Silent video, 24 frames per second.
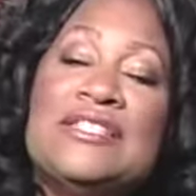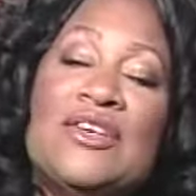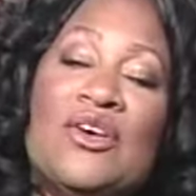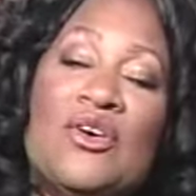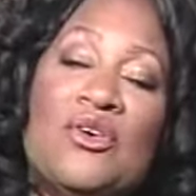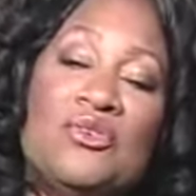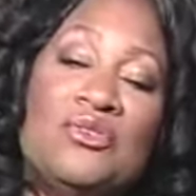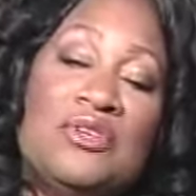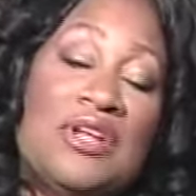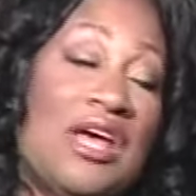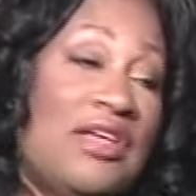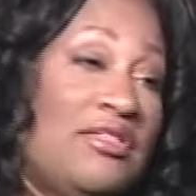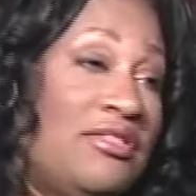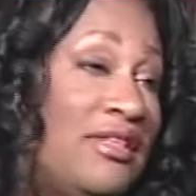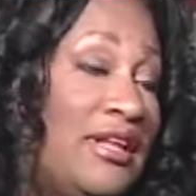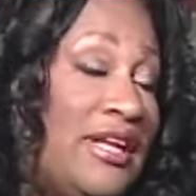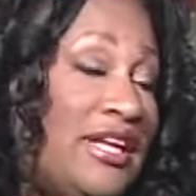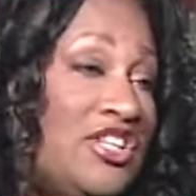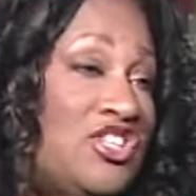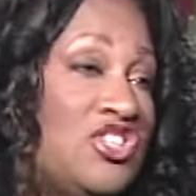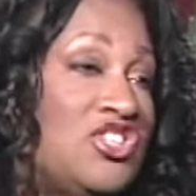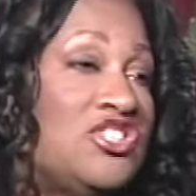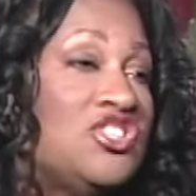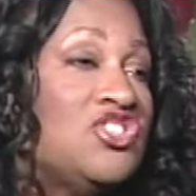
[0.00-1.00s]
so
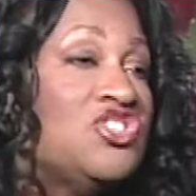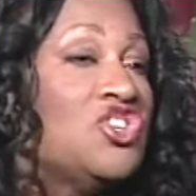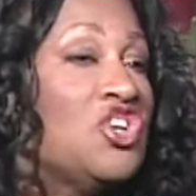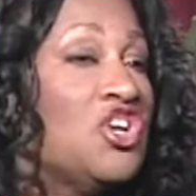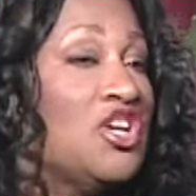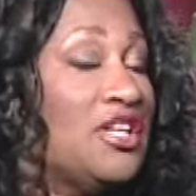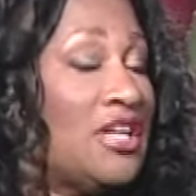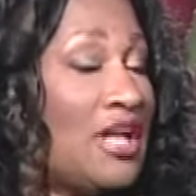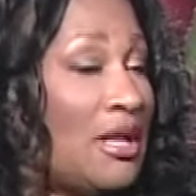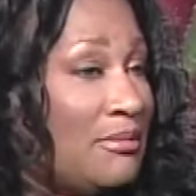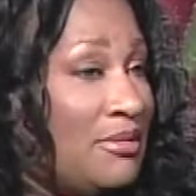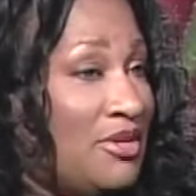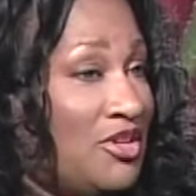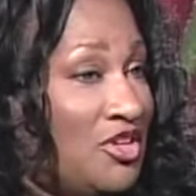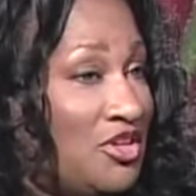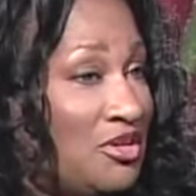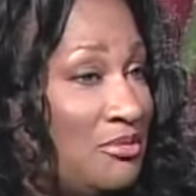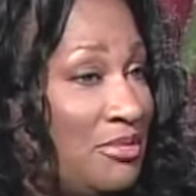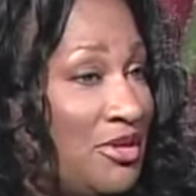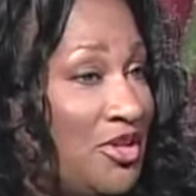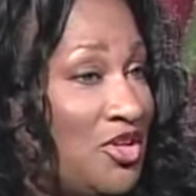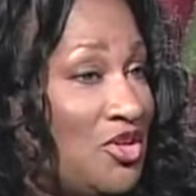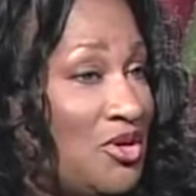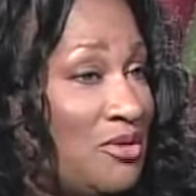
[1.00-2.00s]
nothing. She says, good, I'll be
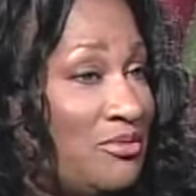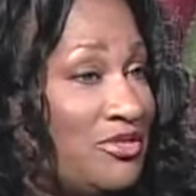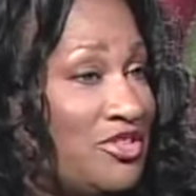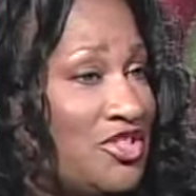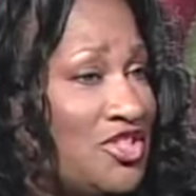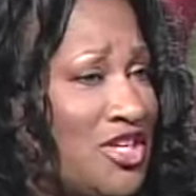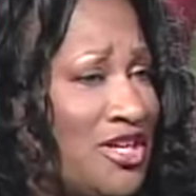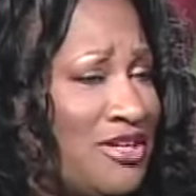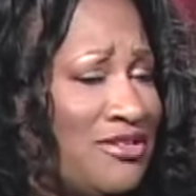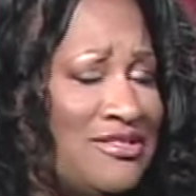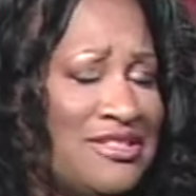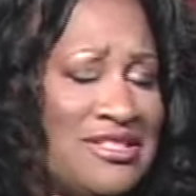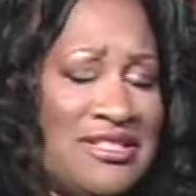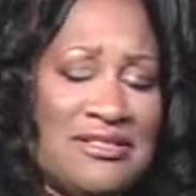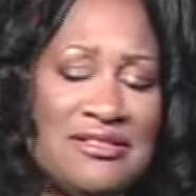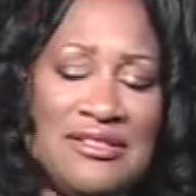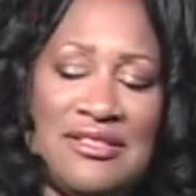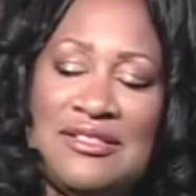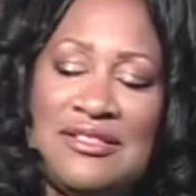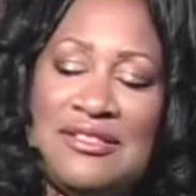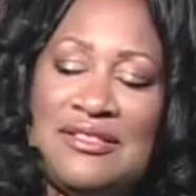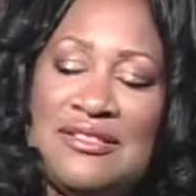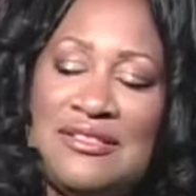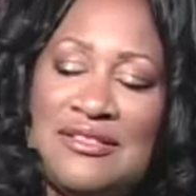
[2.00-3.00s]
there to pick you up at church.
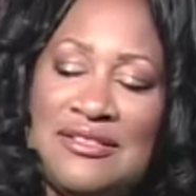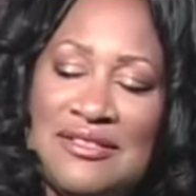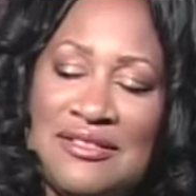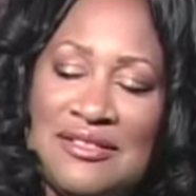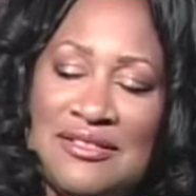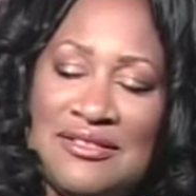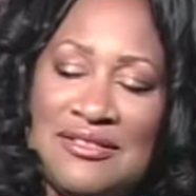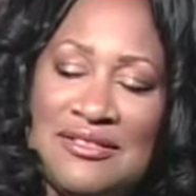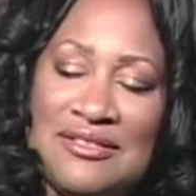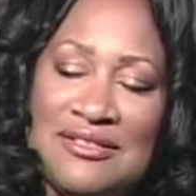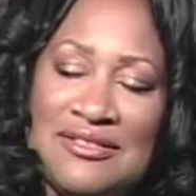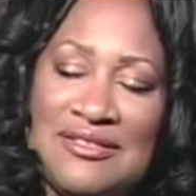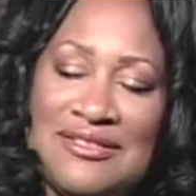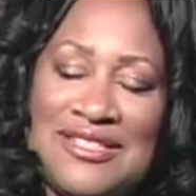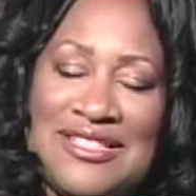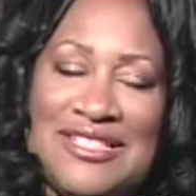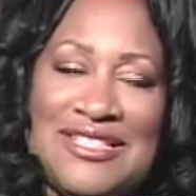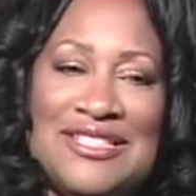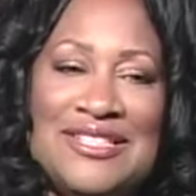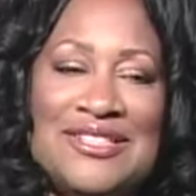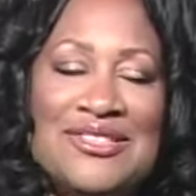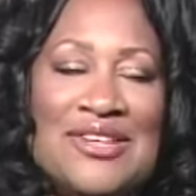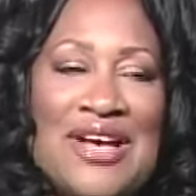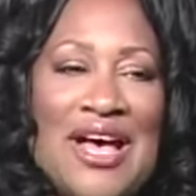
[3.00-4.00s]
Uh,
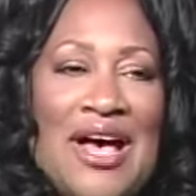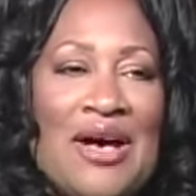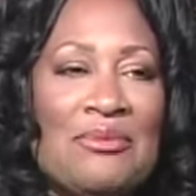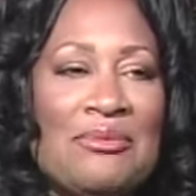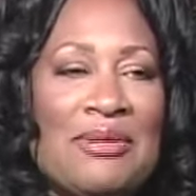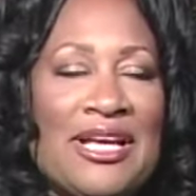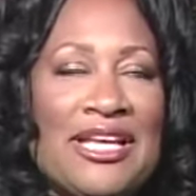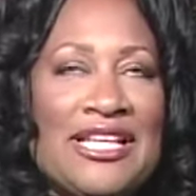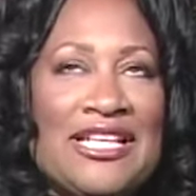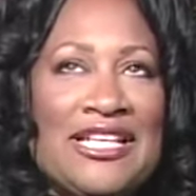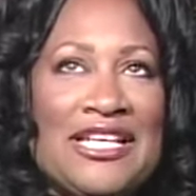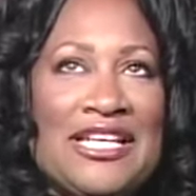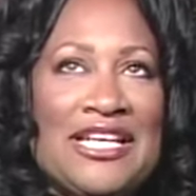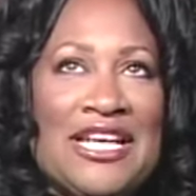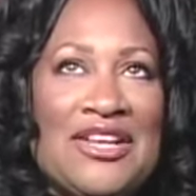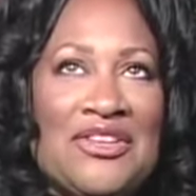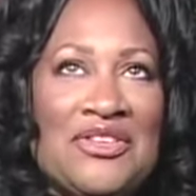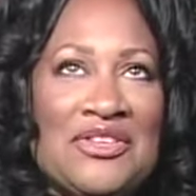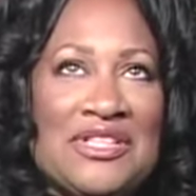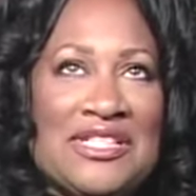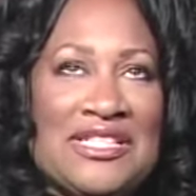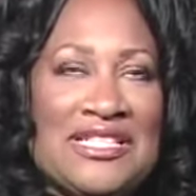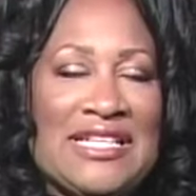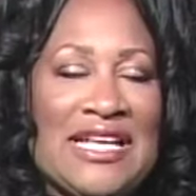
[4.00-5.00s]
you know, how am I going to get
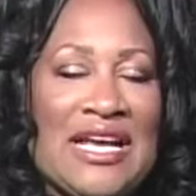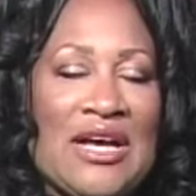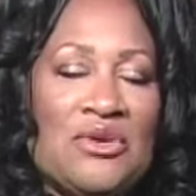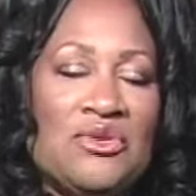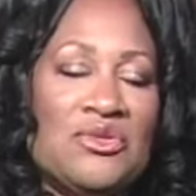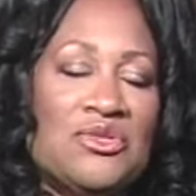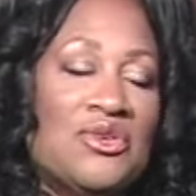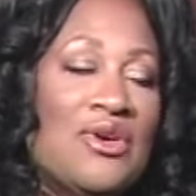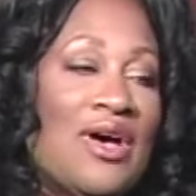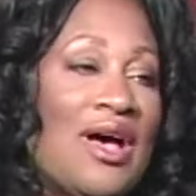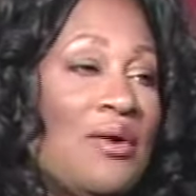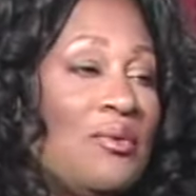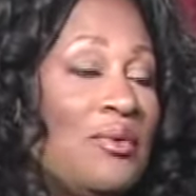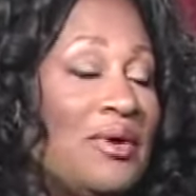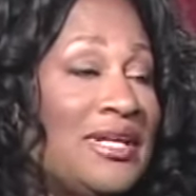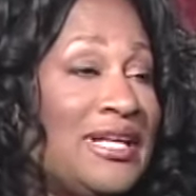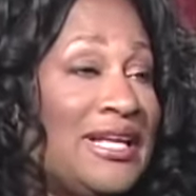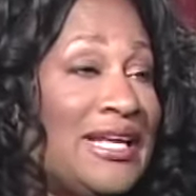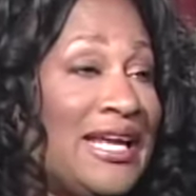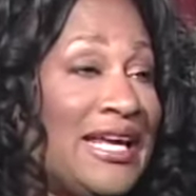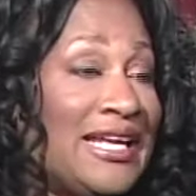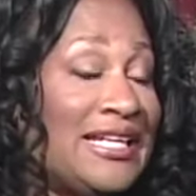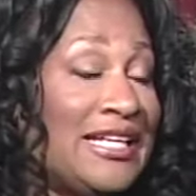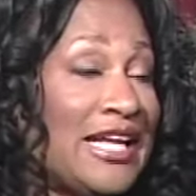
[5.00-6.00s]
out of this now? So I
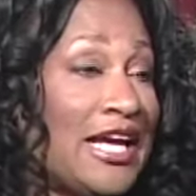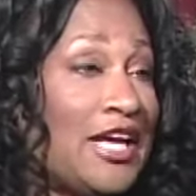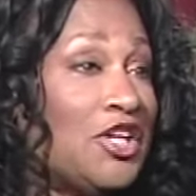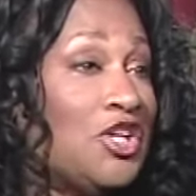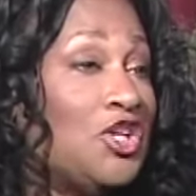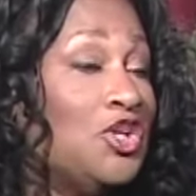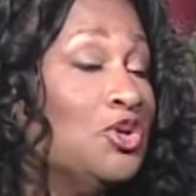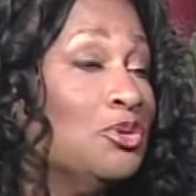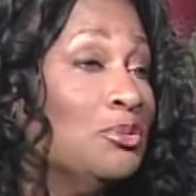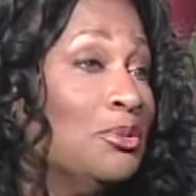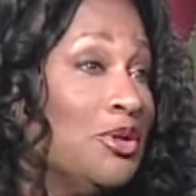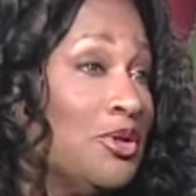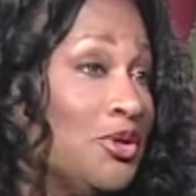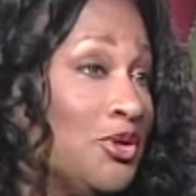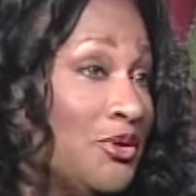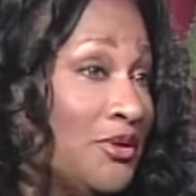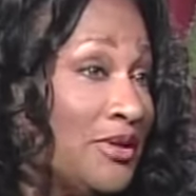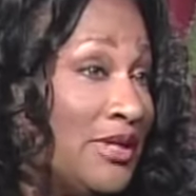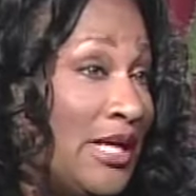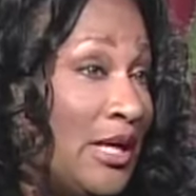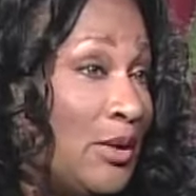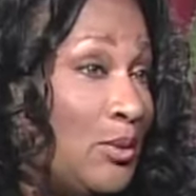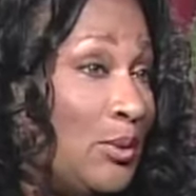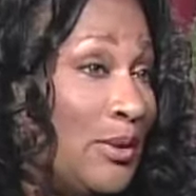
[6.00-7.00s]
went ahead and I humored
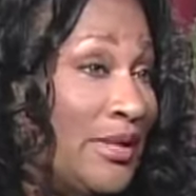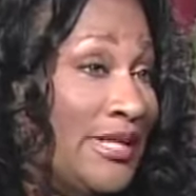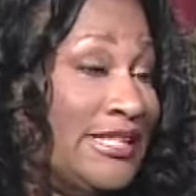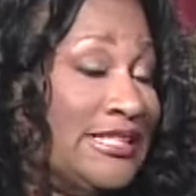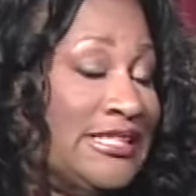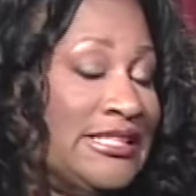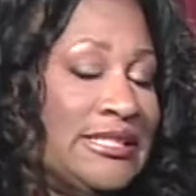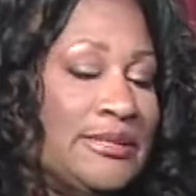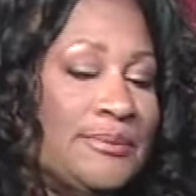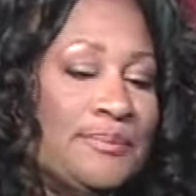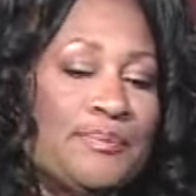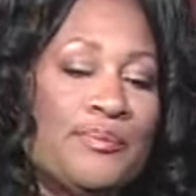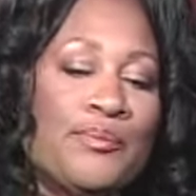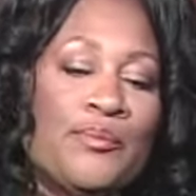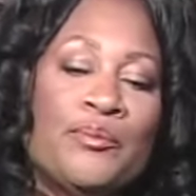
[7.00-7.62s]
her and I went.